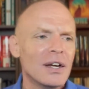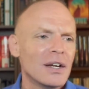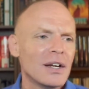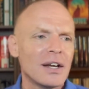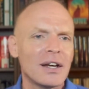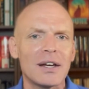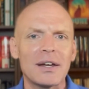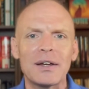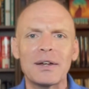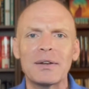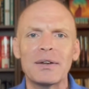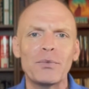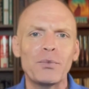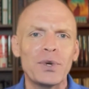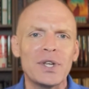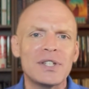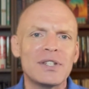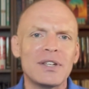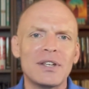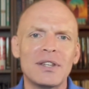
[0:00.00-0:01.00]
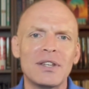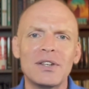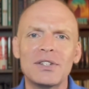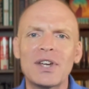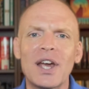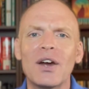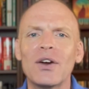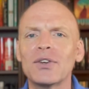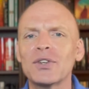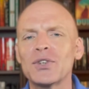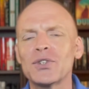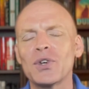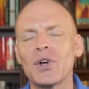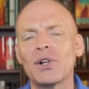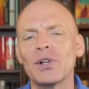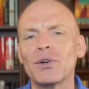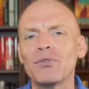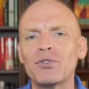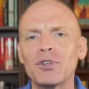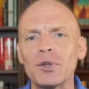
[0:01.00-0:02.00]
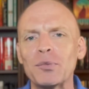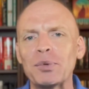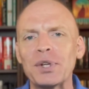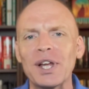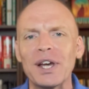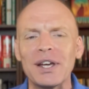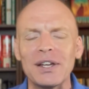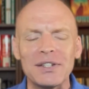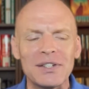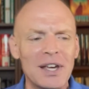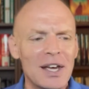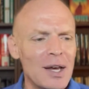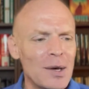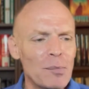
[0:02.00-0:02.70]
We see these characters all over the place.